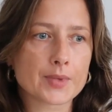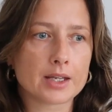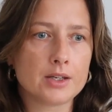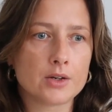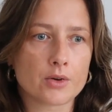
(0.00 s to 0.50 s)

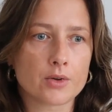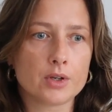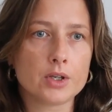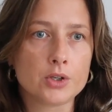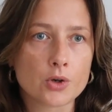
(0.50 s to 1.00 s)
you know,
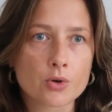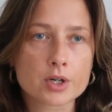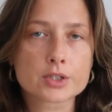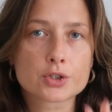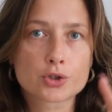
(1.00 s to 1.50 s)

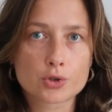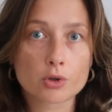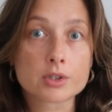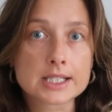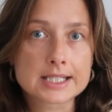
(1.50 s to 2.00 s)
your
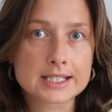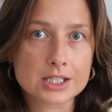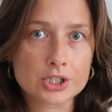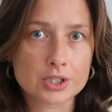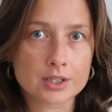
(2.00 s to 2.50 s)
solo
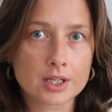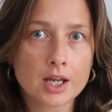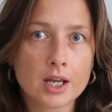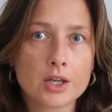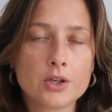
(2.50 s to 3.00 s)
decision,
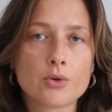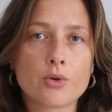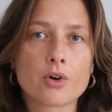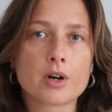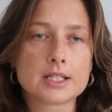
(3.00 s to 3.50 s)

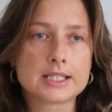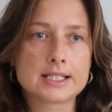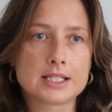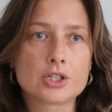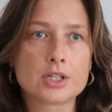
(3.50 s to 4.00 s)
your
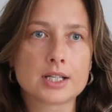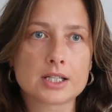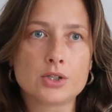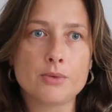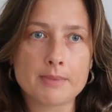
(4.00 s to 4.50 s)
decision
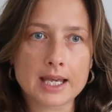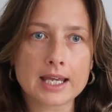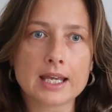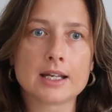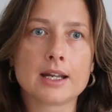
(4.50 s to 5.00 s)
that you're
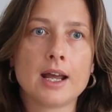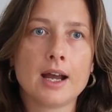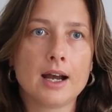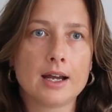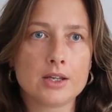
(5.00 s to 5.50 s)
making,
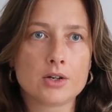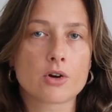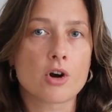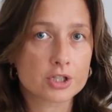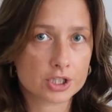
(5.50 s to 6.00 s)
you know,
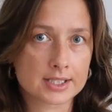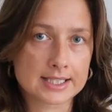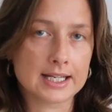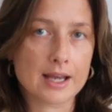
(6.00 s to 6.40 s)
consciously